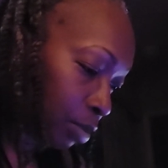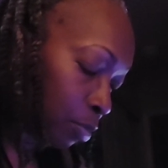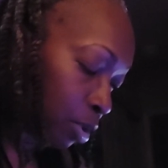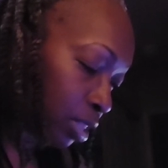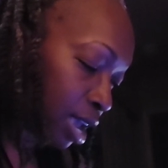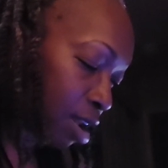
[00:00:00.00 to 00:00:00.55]

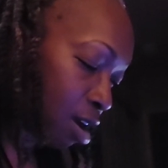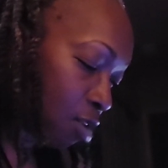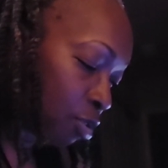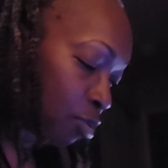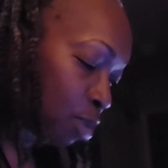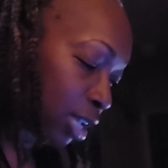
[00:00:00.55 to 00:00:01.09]
But that all
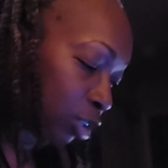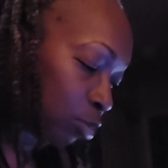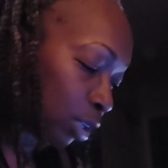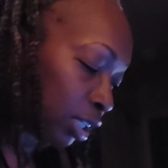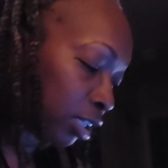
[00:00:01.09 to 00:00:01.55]
the rest was